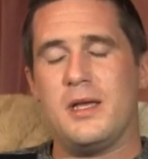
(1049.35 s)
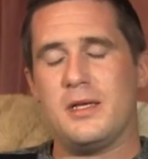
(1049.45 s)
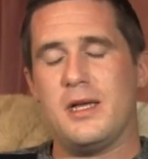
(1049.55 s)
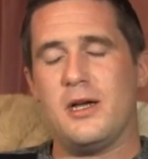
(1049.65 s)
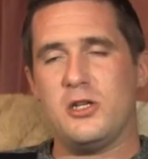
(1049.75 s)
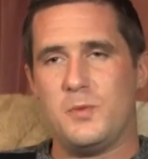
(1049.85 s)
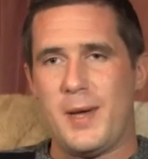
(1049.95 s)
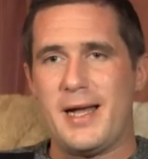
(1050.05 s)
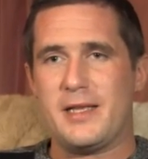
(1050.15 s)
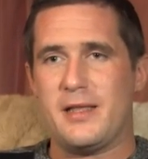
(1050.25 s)
it, it, goes
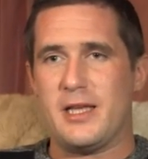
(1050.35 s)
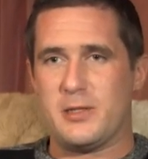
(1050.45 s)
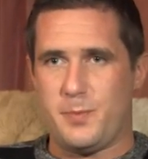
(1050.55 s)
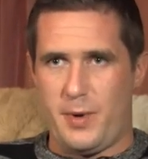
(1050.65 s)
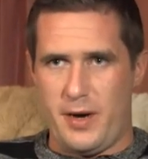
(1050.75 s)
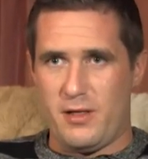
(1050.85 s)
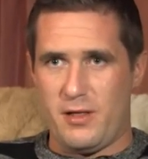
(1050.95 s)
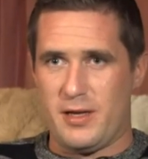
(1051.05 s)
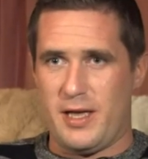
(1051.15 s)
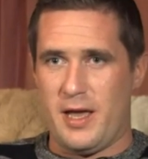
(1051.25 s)
back to that
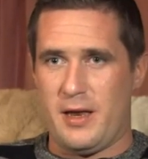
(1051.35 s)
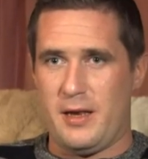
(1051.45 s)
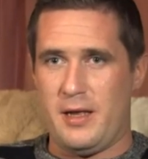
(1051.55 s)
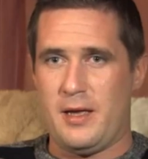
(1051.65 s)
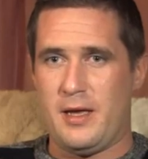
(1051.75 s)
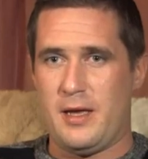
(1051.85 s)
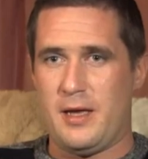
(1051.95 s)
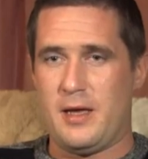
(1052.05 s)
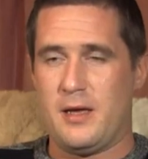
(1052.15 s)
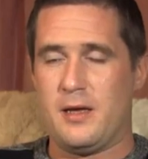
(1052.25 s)
spiral again.
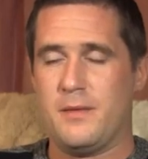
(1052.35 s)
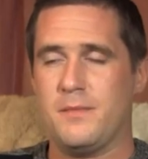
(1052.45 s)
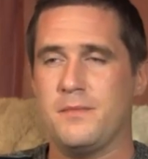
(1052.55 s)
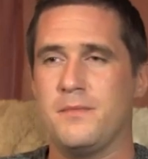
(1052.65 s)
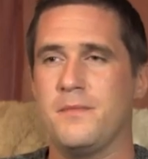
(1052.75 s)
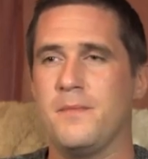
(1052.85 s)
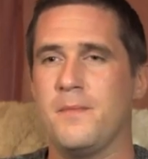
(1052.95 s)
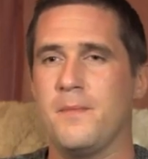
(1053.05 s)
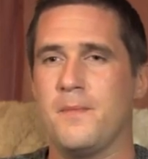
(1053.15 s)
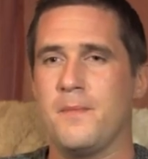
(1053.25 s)
You
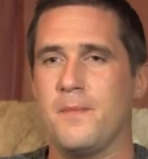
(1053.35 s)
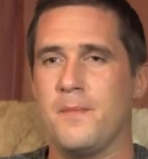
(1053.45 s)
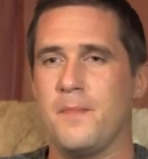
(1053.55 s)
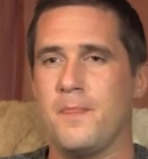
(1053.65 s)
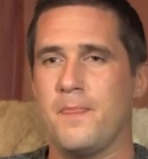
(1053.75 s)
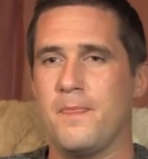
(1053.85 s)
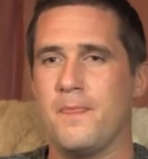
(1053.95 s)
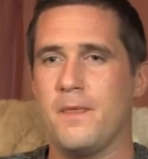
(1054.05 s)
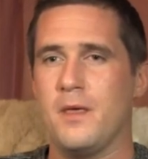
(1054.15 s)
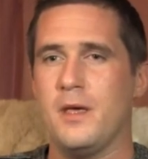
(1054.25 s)
keep referring to the
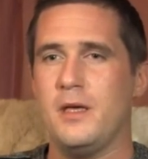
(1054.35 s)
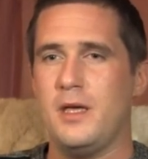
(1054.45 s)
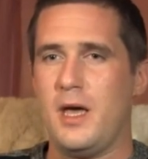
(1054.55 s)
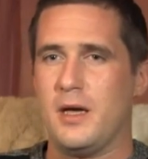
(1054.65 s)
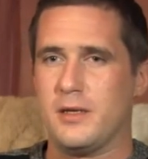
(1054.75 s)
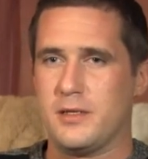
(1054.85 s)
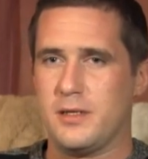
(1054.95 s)
spiral, and yes. you've